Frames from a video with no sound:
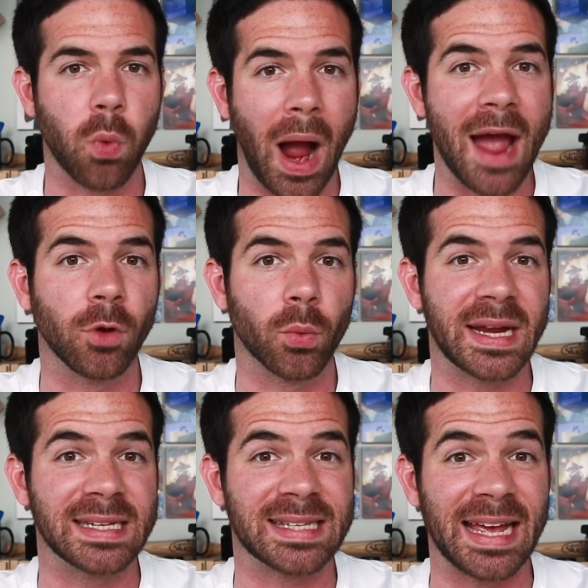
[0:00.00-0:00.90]

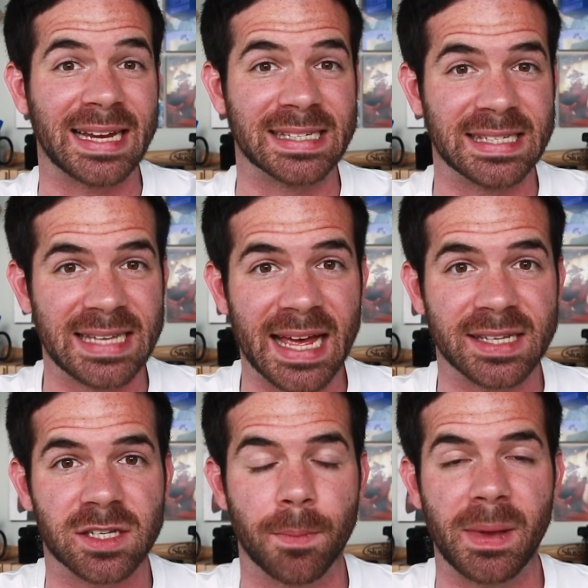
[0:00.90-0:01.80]
rivalries
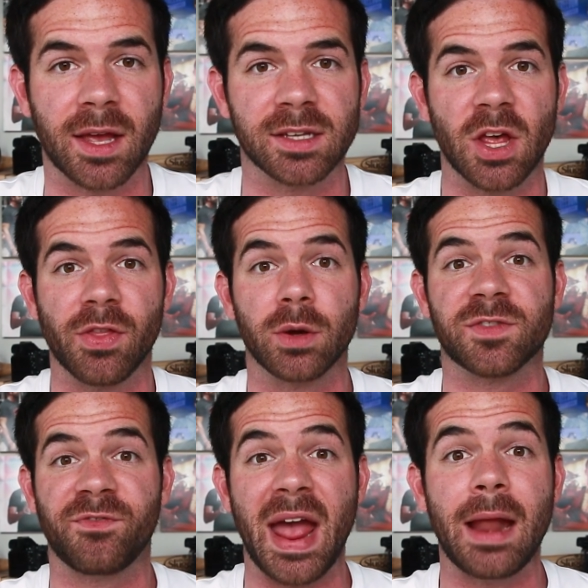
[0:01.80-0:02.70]
exist because those
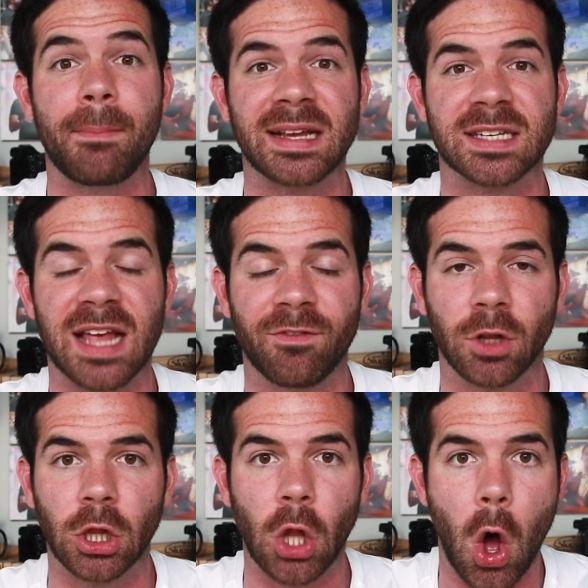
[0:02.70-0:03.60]
fan bases have
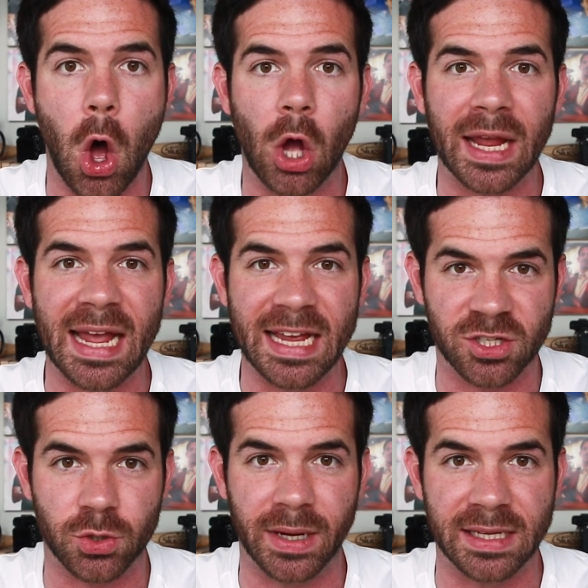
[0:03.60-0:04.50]
long
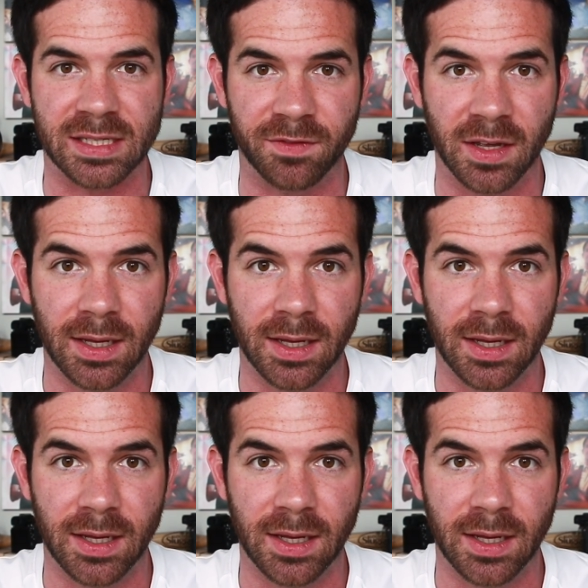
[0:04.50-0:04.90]
histories of